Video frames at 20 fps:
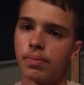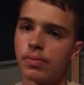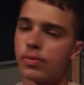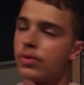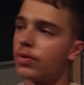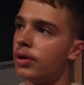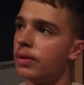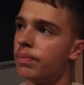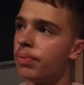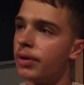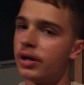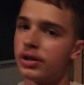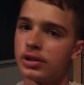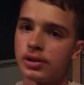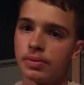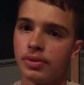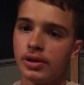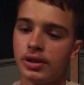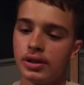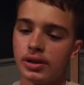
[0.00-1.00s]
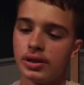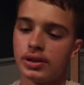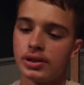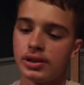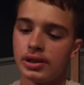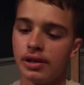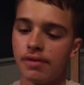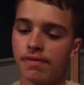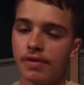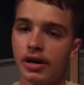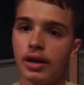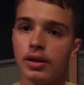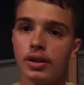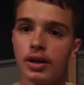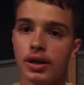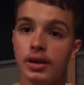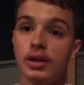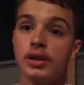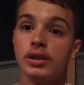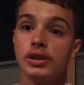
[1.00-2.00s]
Quite possibly to deceive
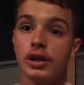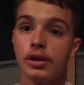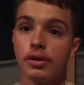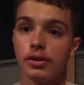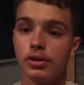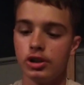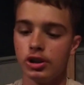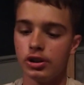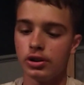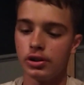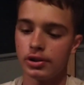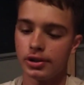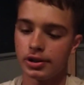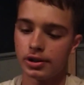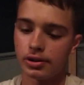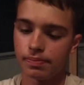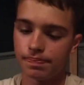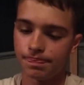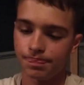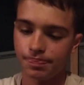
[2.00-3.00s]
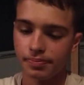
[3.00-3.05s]
Allied intelligence